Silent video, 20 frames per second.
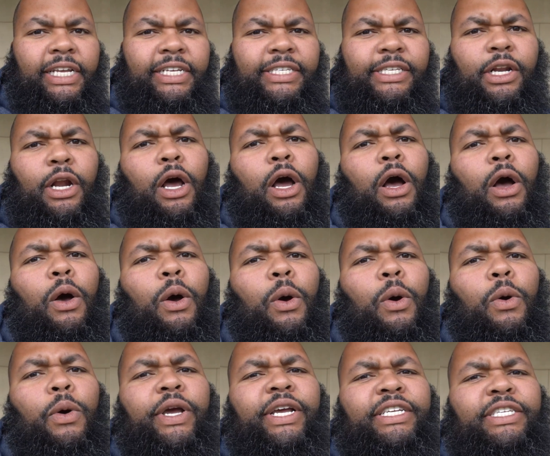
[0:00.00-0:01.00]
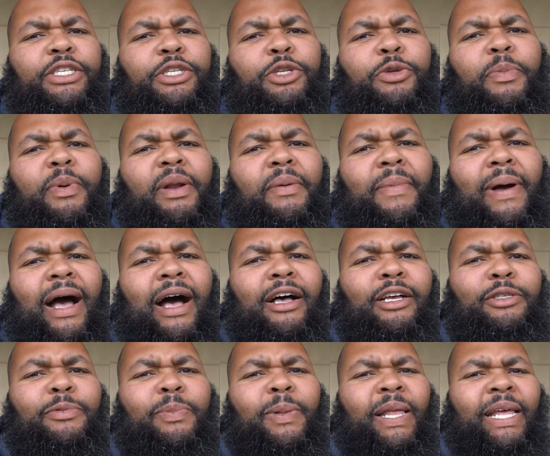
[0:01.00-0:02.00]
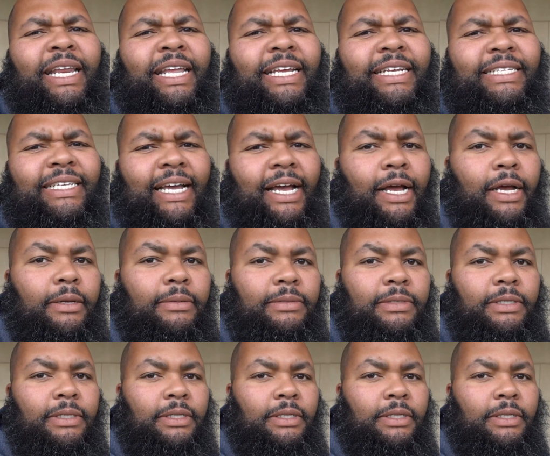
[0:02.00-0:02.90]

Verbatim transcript: He said, Oh, he said, You've been in my house plenty of times.